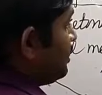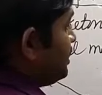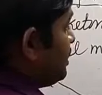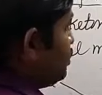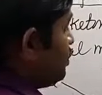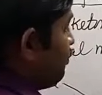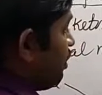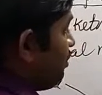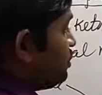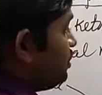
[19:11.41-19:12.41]
This leads to the
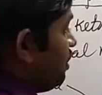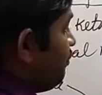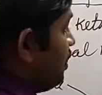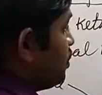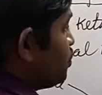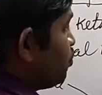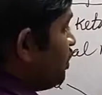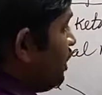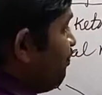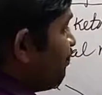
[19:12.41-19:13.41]
formation of
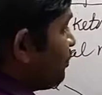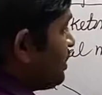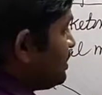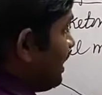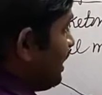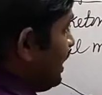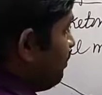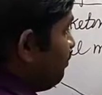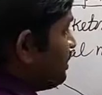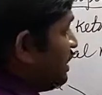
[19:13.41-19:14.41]
sodium cyanide
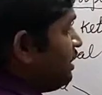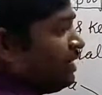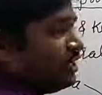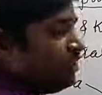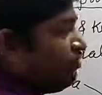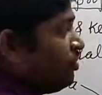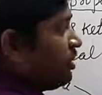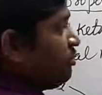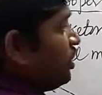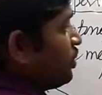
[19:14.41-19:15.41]
with elimination of water
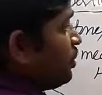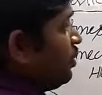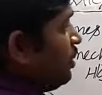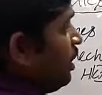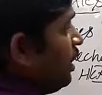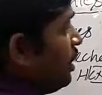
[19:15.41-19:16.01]
molecule.